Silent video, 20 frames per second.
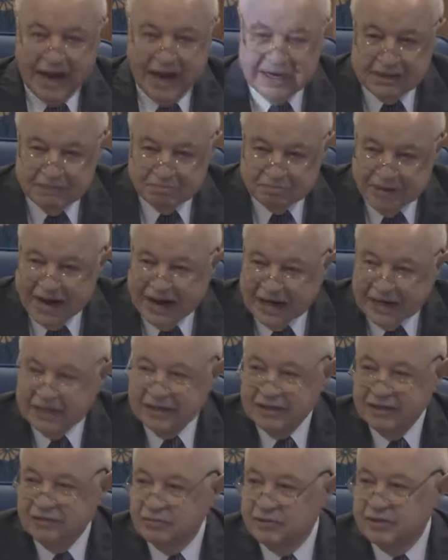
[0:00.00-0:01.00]
in
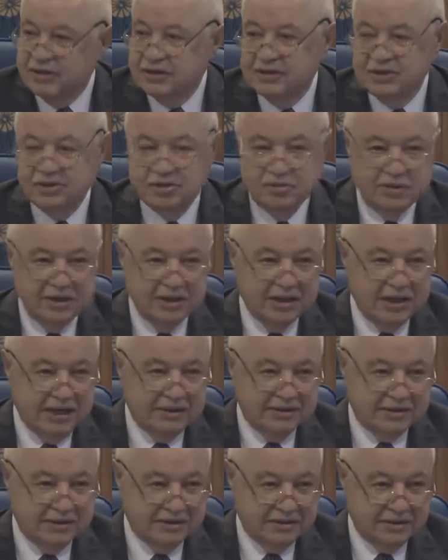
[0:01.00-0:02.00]
parallel with issuing
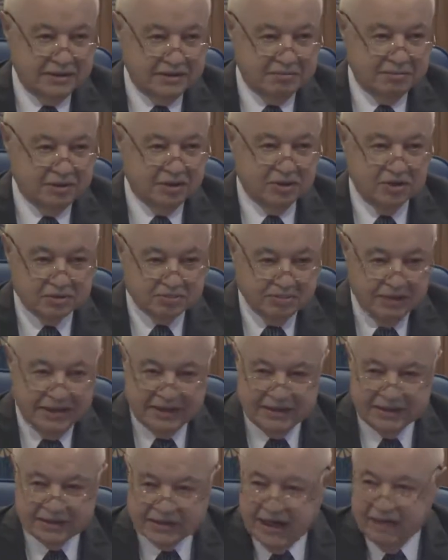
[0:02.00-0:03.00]
licenses, because by
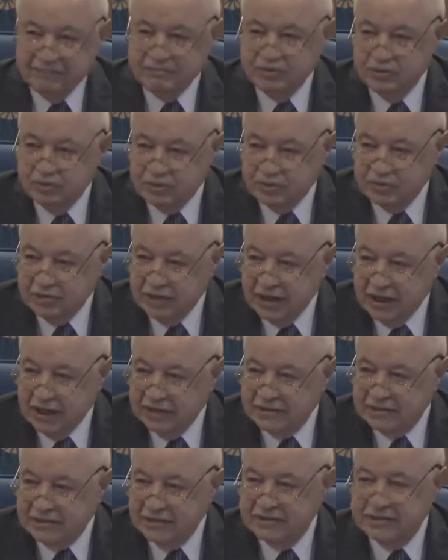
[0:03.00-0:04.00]
the time you issue the
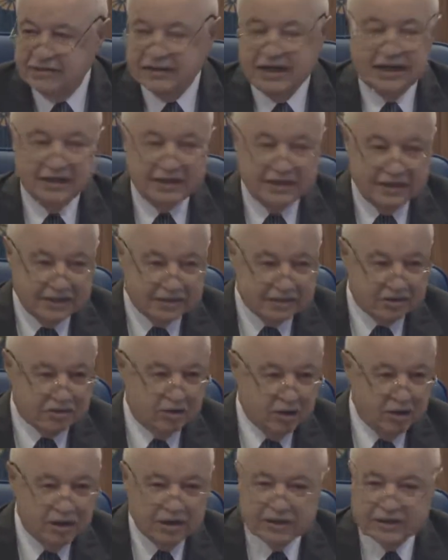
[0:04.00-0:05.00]
license and
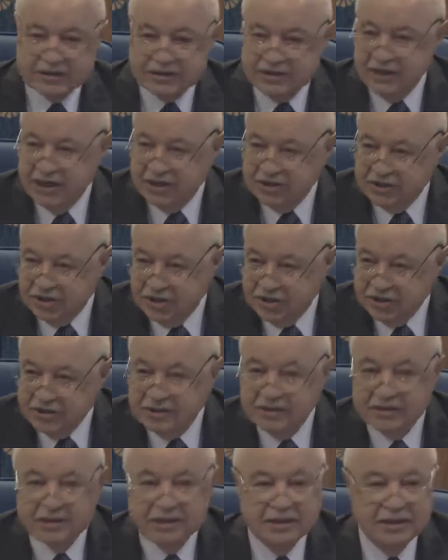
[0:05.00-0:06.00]
install the
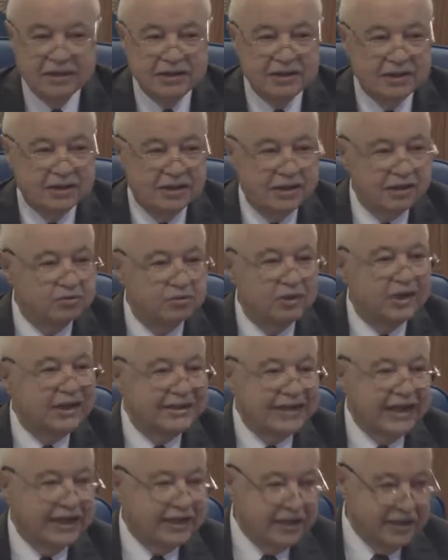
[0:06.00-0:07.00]
station, it will
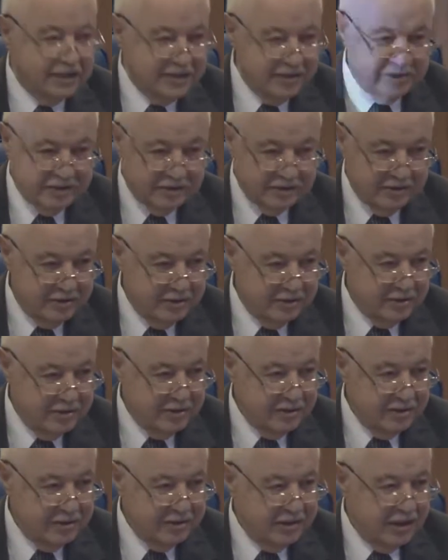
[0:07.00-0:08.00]
take a year.
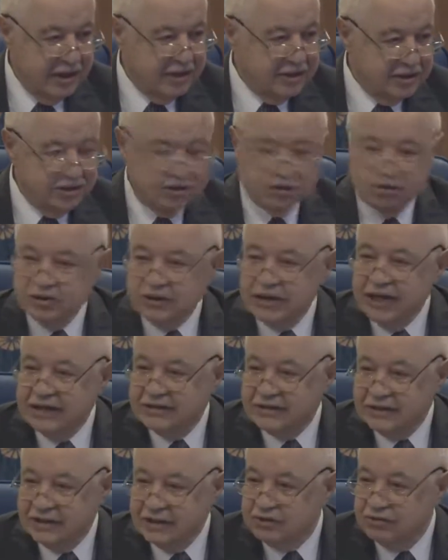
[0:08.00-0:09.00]
And it should
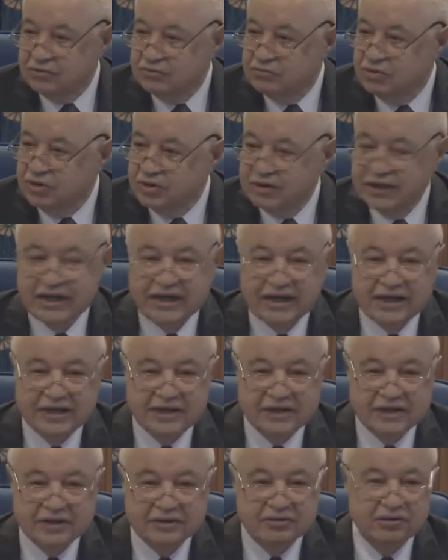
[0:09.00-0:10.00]
not take you more than a
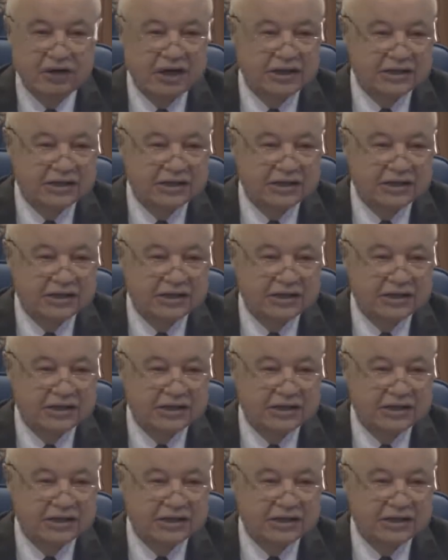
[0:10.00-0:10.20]
year to